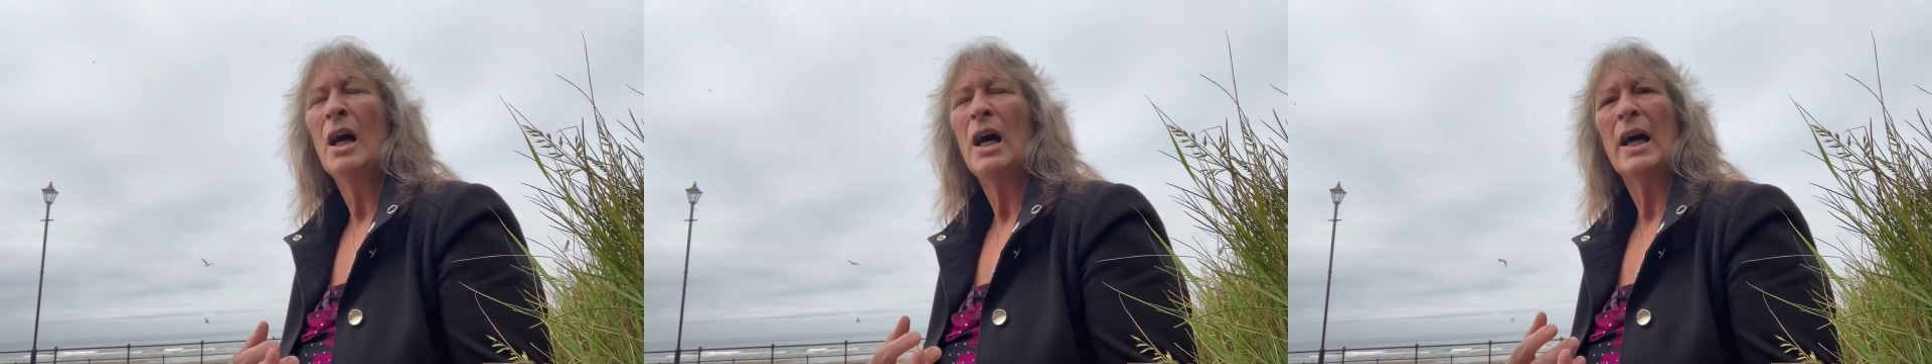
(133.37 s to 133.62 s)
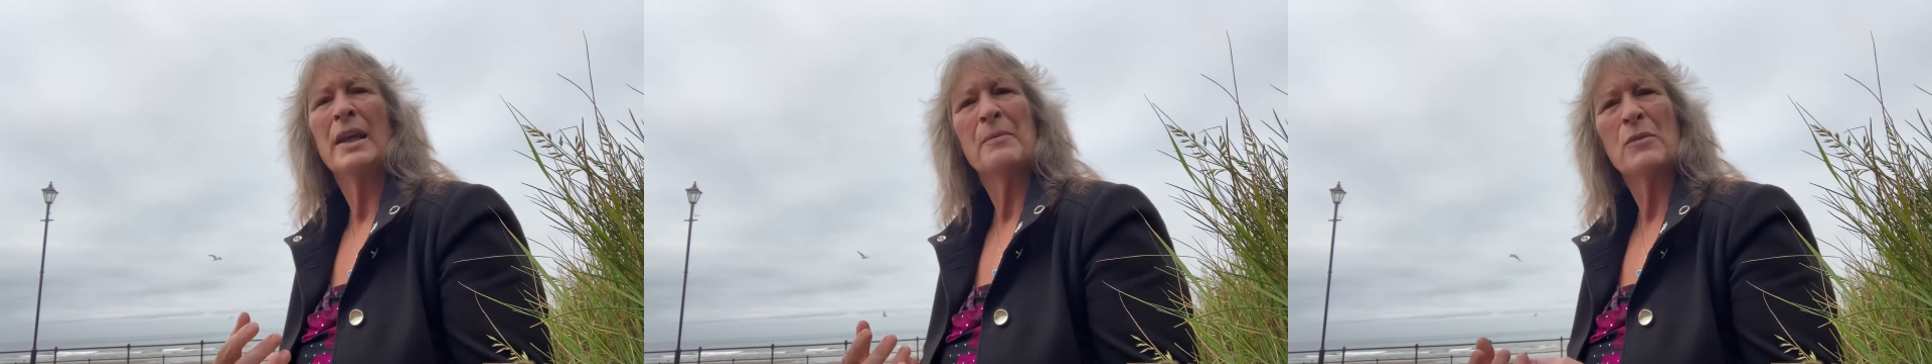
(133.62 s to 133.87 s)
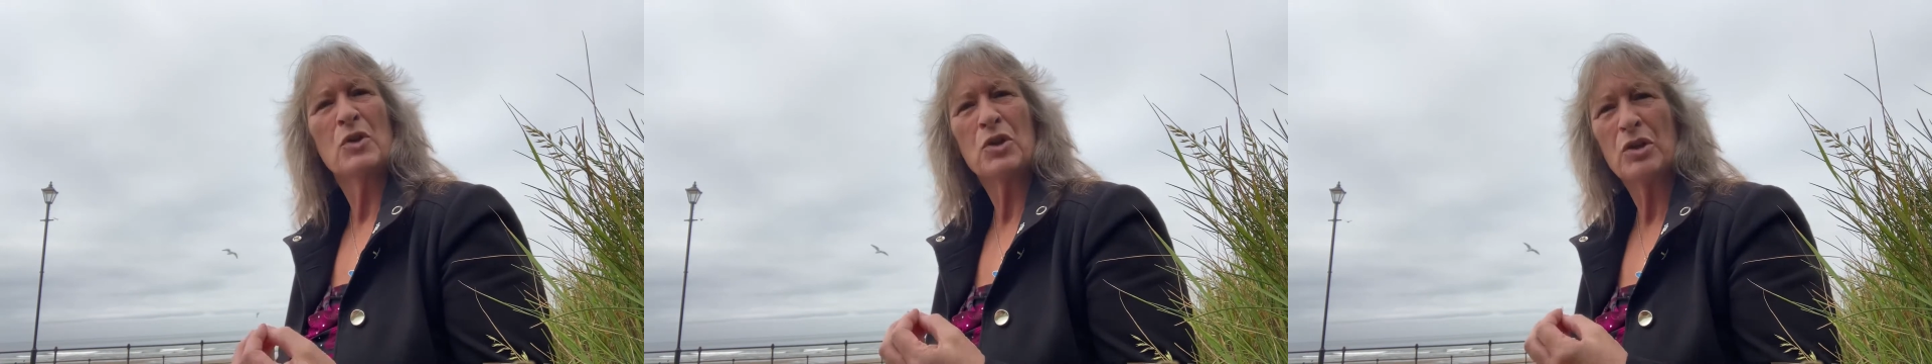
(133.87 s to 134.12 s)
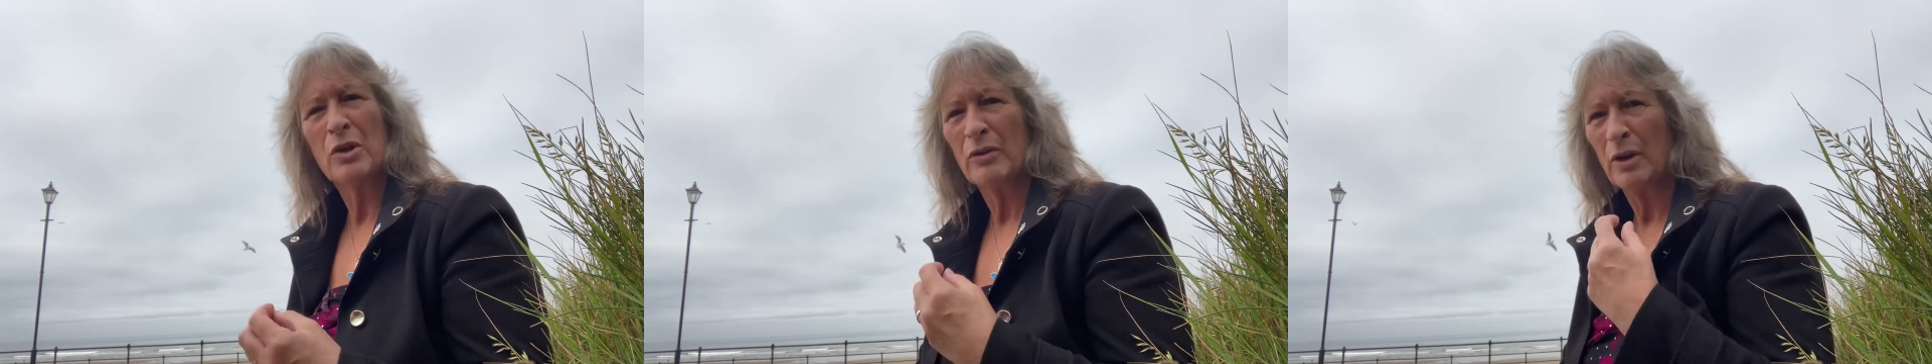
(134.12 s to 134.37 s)
and I'm not
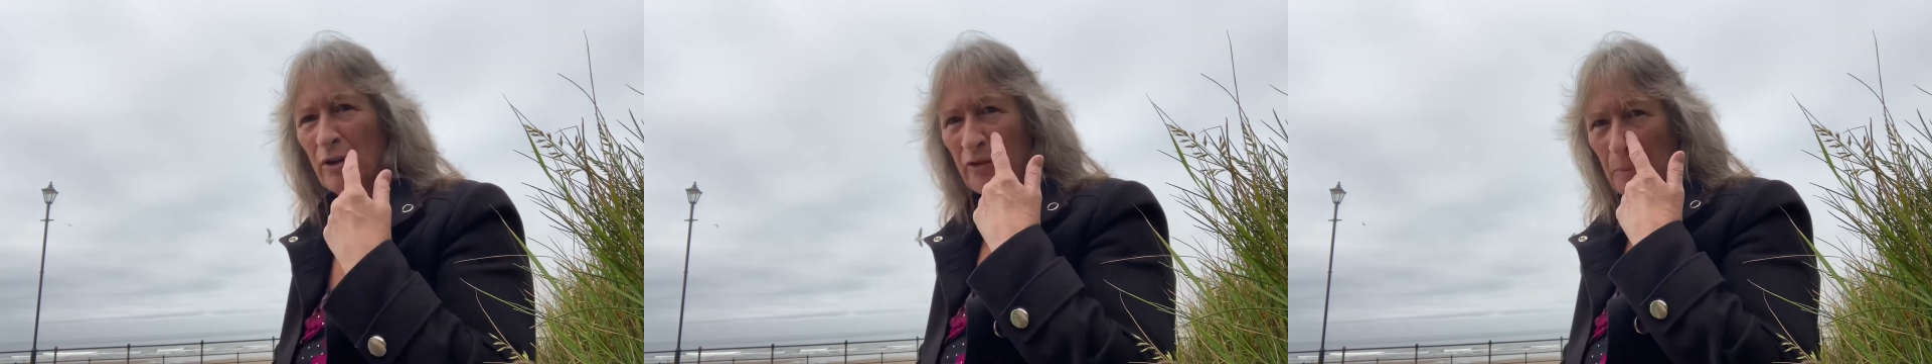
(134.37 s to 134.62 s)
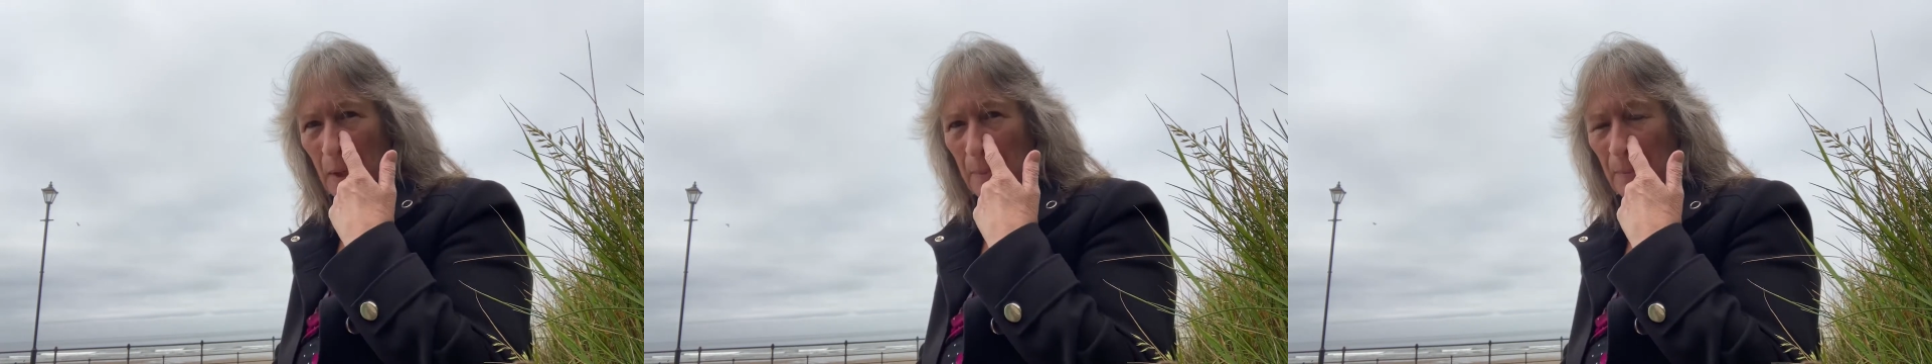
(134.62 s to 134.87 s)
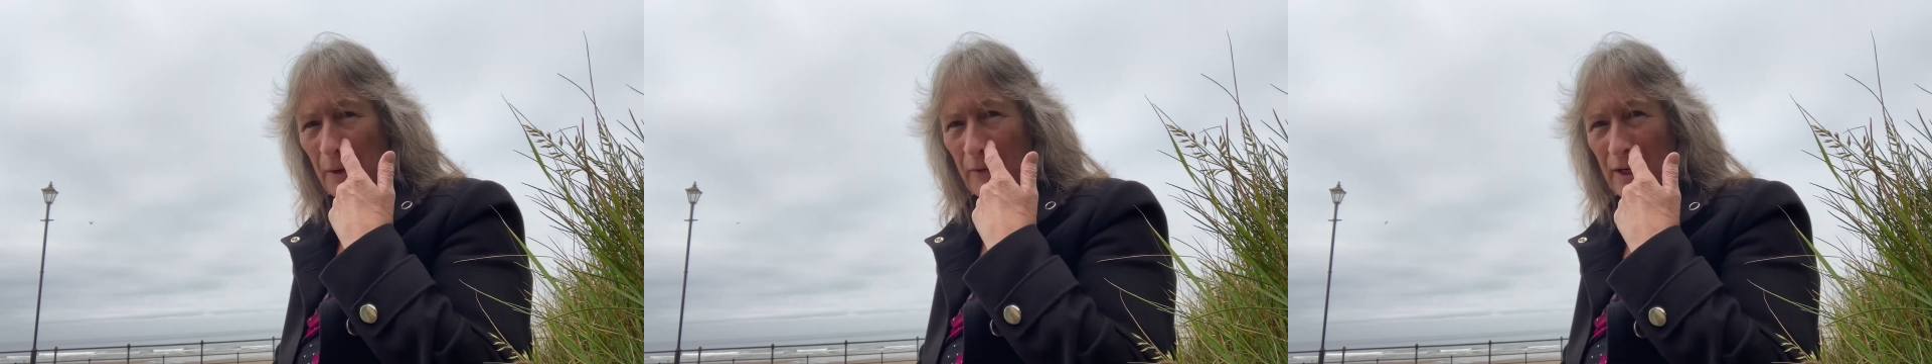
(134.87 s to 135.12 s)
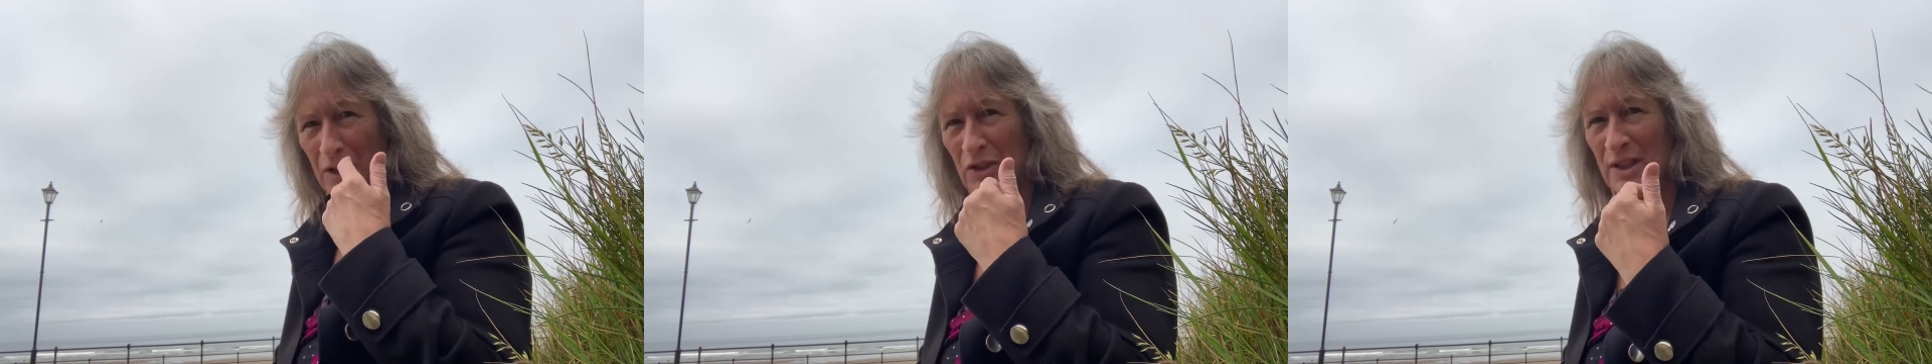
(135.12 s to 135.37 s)
sure a lot of people are
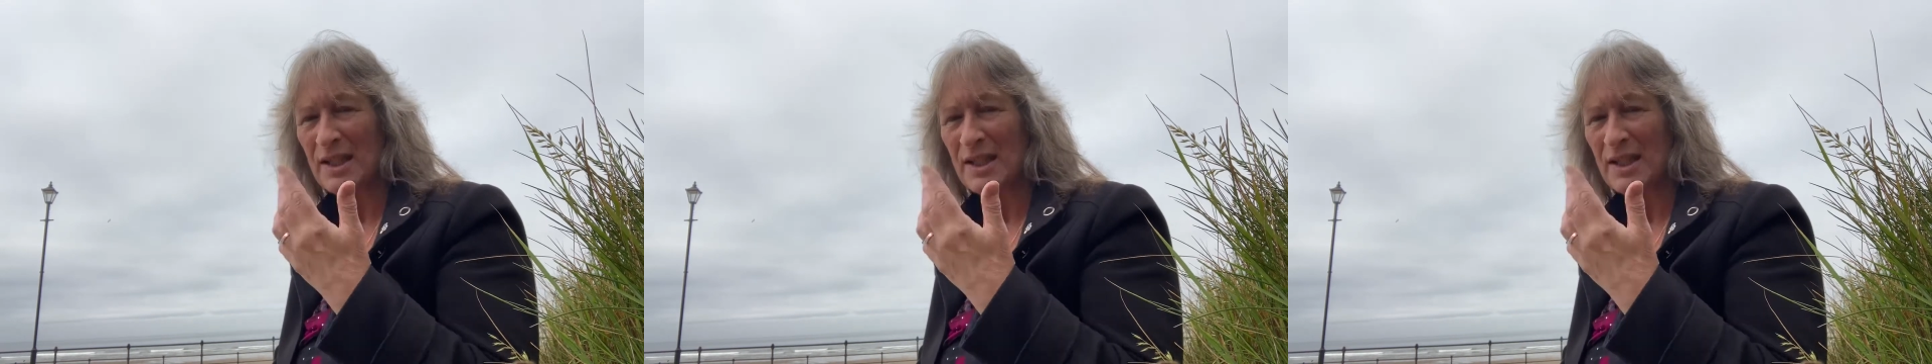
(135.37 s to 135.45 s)
actually